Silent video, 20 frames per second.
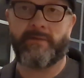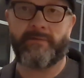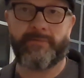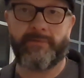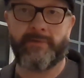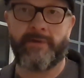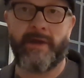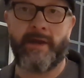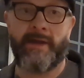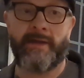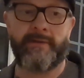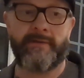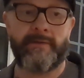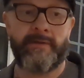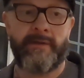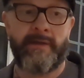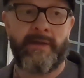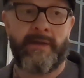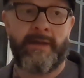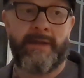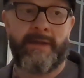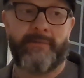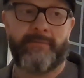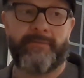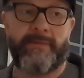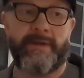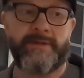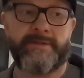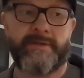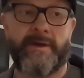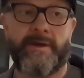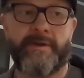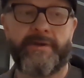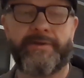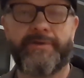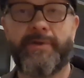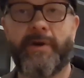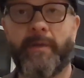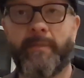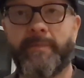If they're not, that's kind
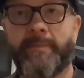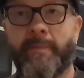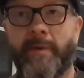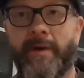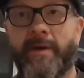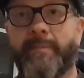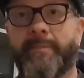of dumb in my